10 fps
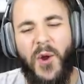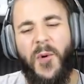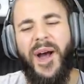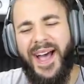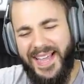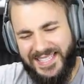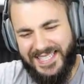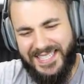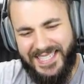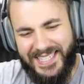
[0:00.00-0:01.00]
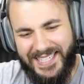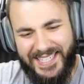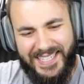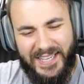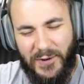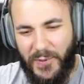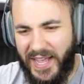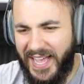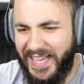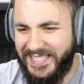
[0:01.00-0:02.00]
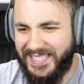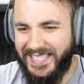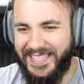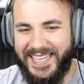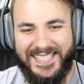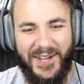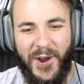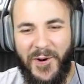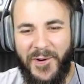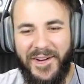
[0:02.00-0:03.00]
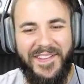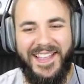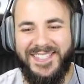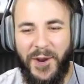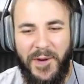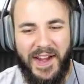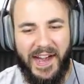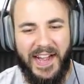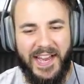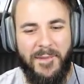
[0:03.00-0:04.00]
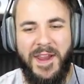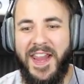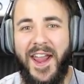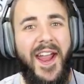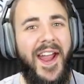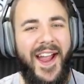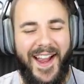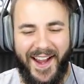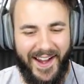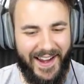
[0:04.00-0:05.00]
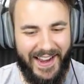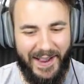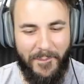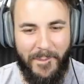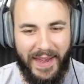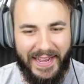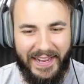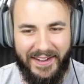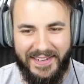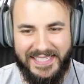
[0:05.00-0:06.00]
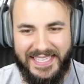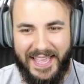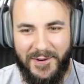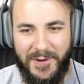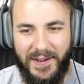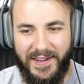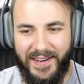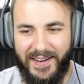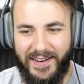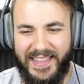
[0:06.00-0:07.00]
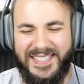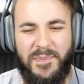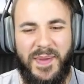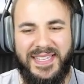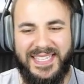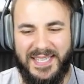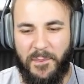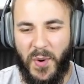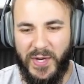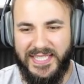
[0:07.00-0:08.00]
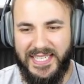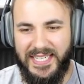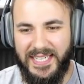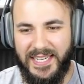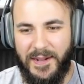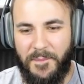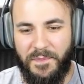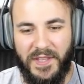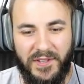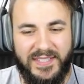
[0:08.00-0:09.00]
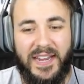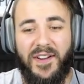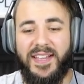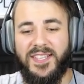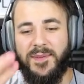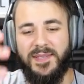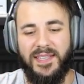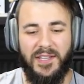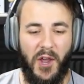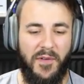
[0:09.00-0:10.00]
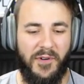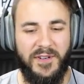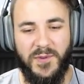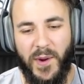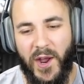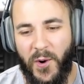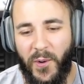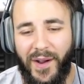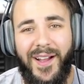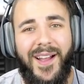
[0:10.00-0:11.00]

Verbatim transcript: What? What? That's all? That's all you're gonna give me? A Megalodon saddle? Now, that's a bit disappointing. It looks like nighttime's nearly over as well.